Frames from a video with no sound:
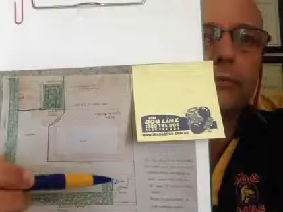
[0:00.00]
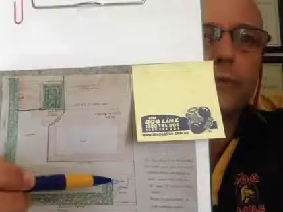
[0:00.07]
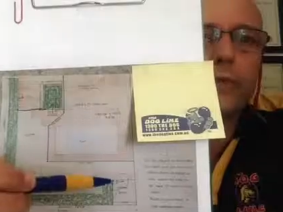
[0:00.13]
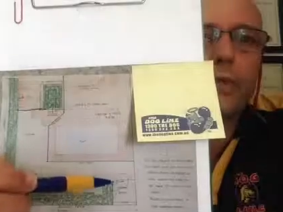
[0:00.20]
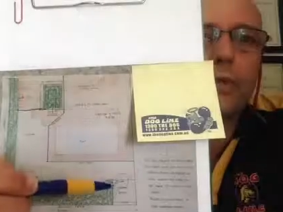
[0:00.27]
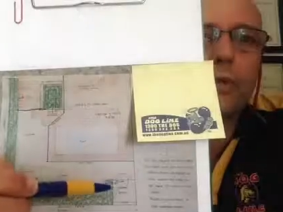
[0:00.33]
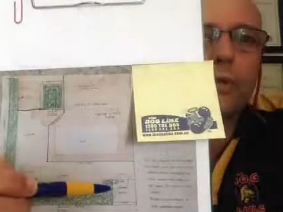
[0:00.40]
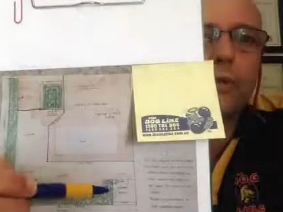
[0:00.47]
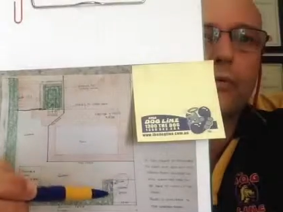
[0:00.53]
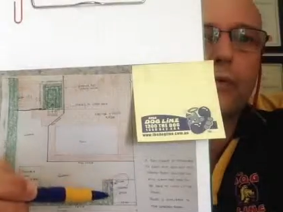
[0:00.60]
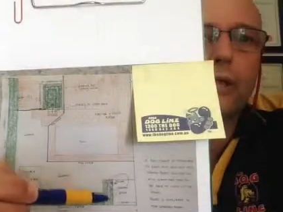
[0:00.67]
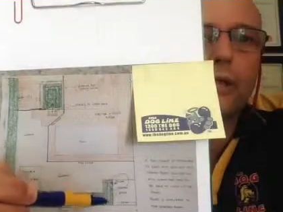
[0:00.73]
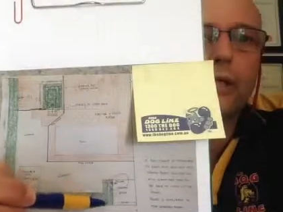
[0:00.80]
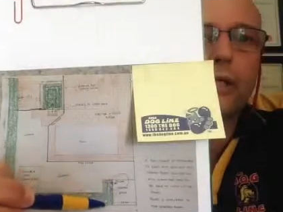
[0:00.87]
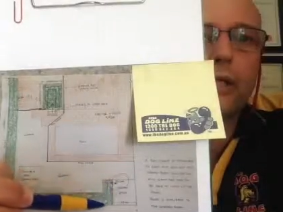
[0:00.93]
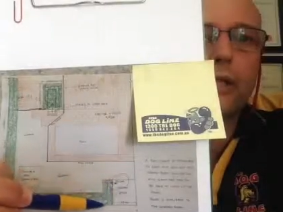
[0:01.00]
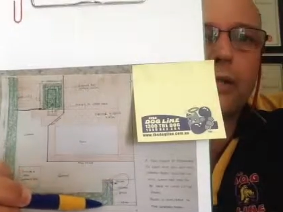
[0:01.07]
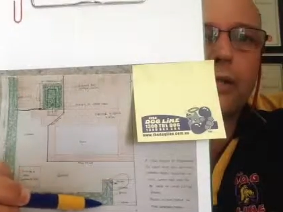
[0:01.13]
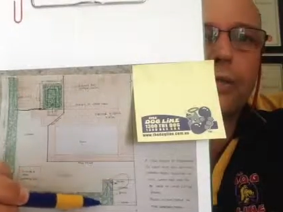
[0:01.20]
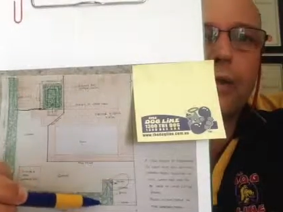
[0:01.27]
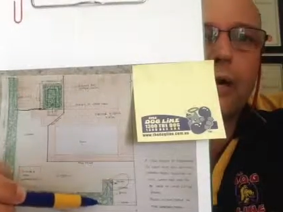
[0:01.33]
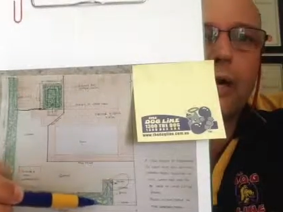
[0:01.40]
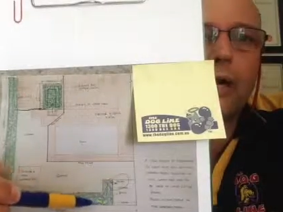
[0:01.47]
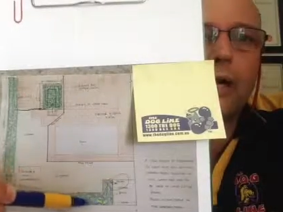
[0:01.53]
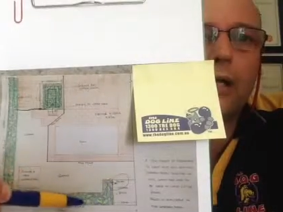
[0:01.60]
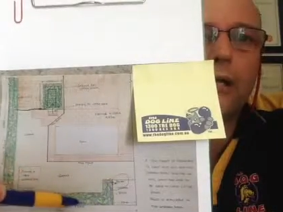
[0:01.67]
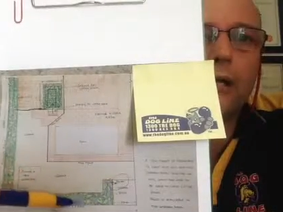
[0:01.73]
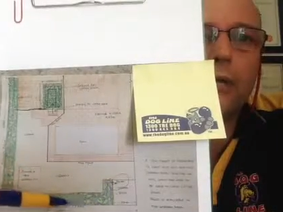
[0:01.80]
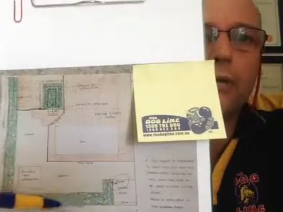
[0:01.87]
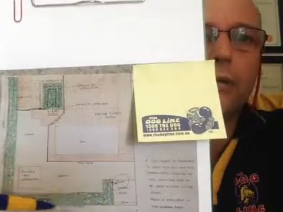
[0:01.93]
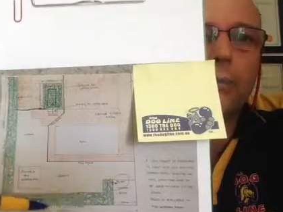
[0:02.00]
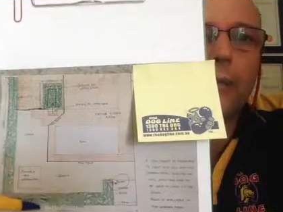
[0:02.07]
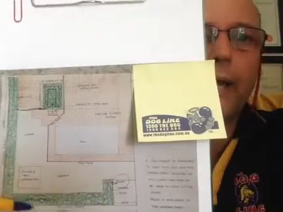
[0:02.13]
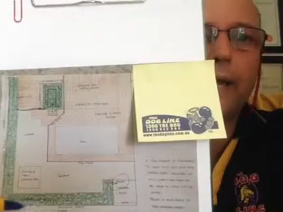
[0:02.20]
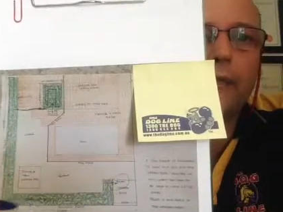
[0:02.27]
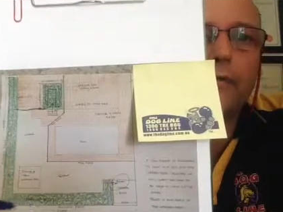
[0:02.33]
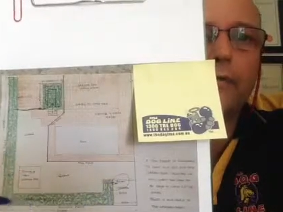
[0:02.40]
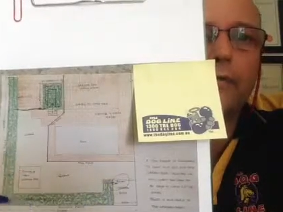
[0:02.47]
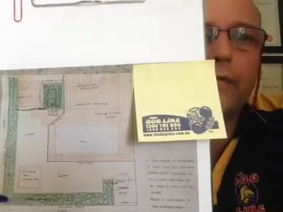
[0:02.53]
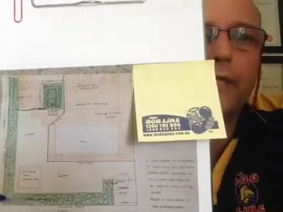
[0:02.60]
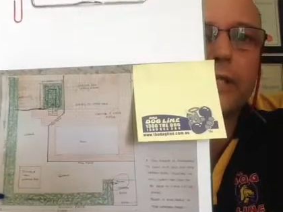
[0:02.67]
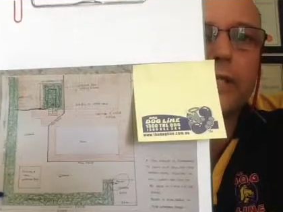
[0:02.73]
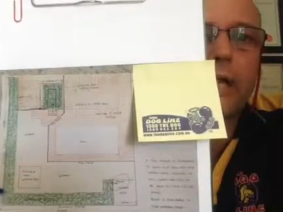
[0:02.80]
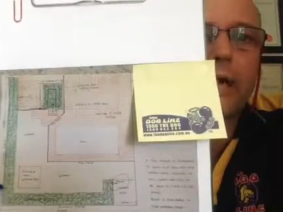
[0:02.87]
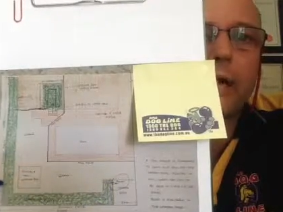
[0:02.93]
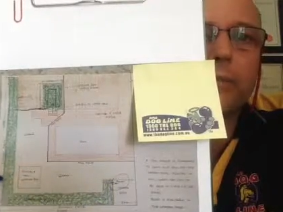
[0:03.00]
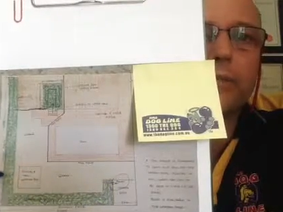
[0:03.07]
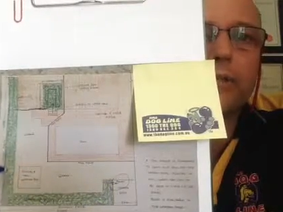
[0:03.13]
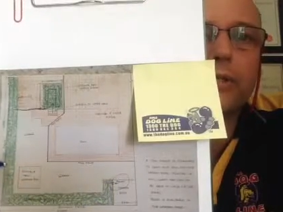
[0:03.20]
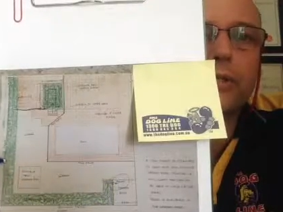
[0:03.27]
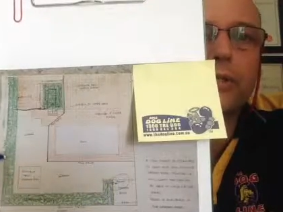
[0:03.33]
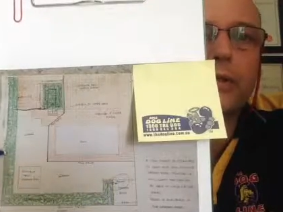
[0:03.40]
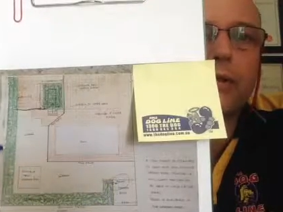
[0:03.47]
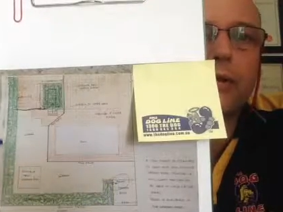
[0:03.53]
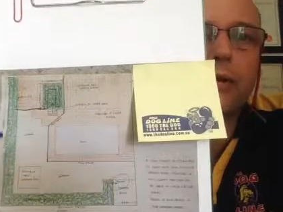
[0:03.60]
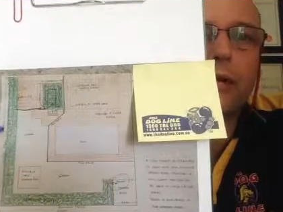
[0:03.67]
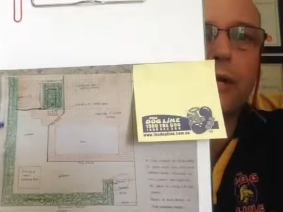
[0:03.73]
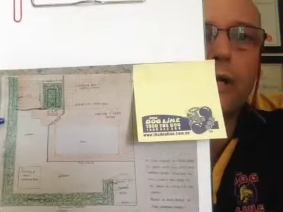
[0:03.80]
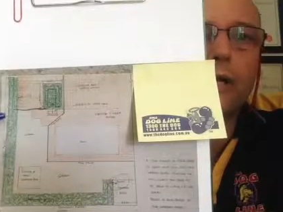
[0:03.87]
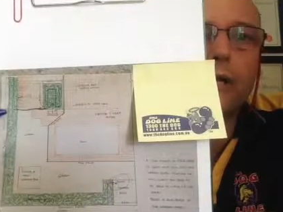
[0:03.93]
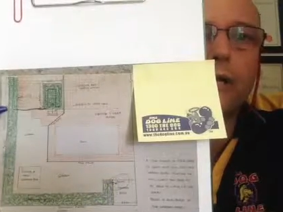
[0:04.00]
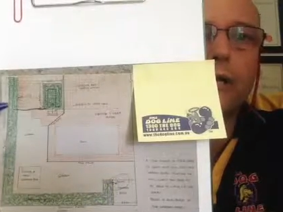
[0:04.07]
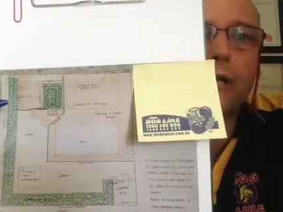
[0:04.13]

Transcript: so we're going to run the wire along the back of the fence up to this area,